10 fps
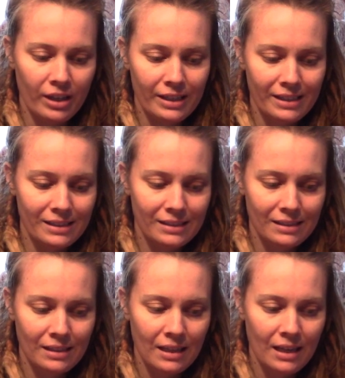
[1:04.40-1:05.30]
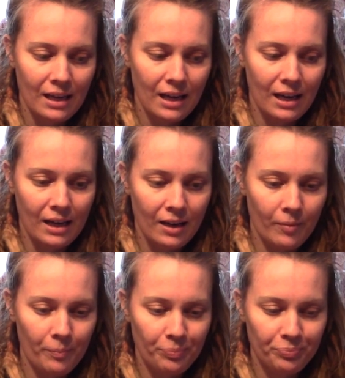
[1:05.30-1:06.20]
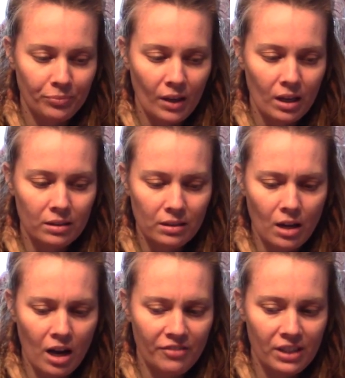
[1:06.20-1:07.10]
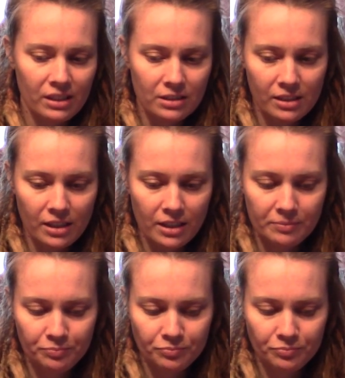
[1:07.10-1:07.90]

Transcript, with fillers: is um, a little off kilter.